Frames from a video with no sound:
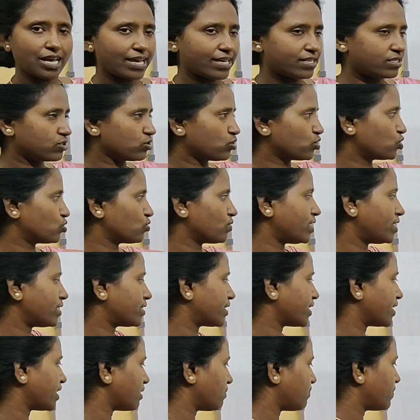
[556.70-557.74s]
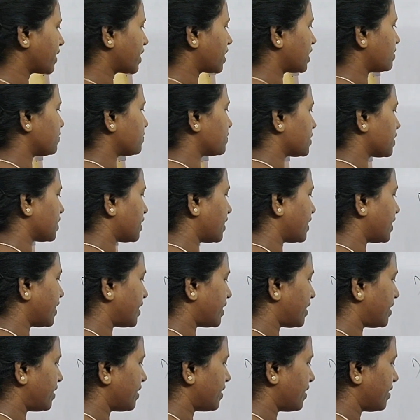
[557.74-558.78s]
as usual, tail becomes the
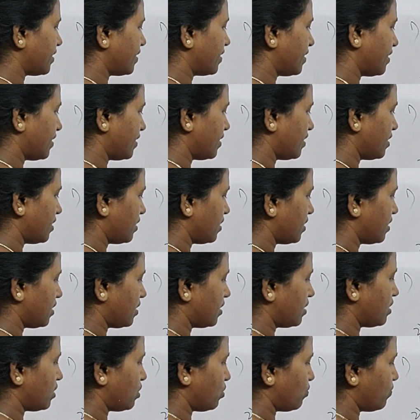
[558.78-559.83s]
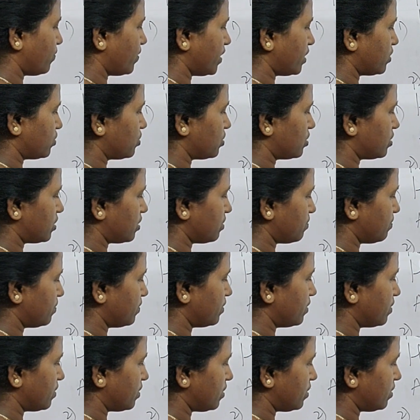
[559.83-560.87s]
head. The
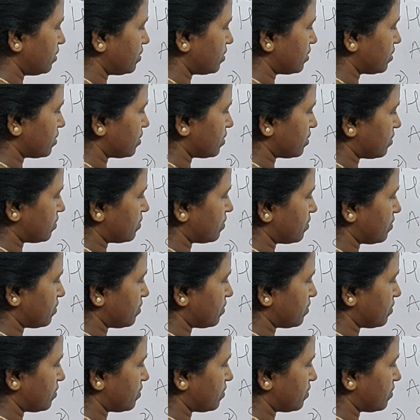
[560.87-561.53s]
vegetables